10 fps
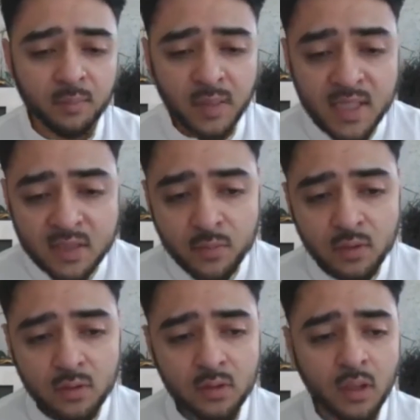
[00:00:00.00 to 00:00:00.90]
a
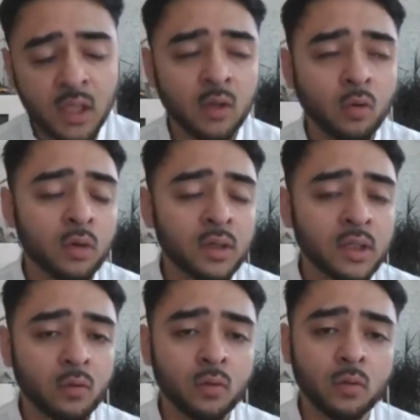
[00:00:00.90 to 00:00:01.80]
placement
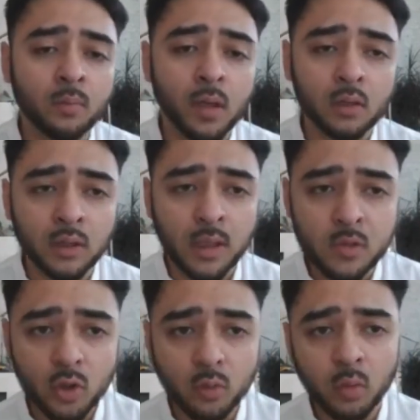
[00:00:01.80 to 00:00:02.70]
or a part-time
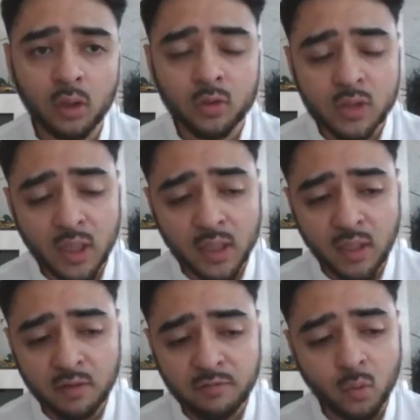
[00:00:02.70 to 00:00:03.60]
job while you're
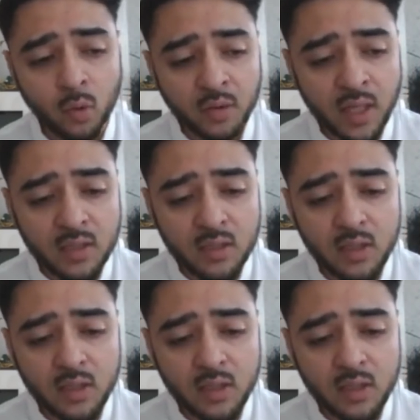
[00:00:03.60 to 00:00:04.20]
studying if you want that.